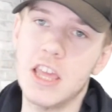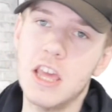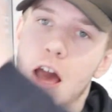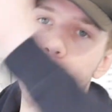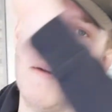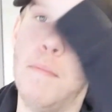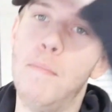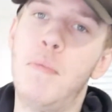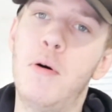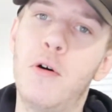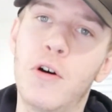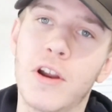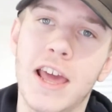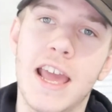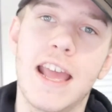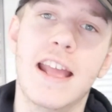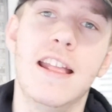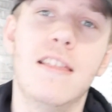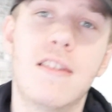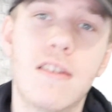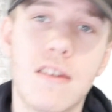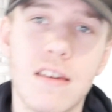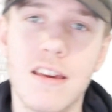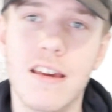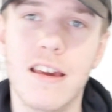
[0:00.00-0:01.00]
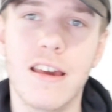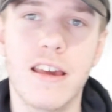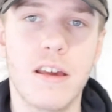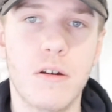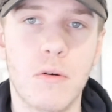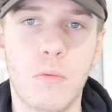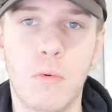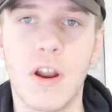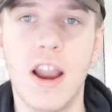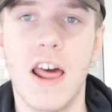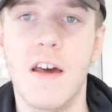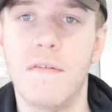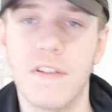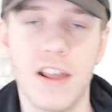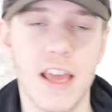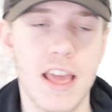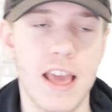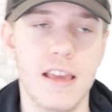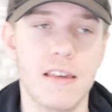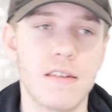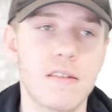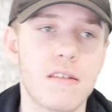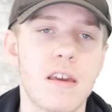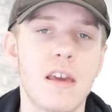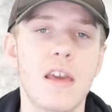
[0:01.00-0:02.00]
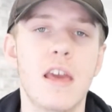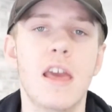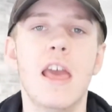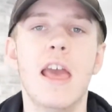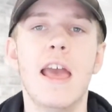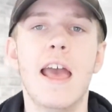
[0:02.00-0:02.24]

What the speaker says: you put it into whatever it is,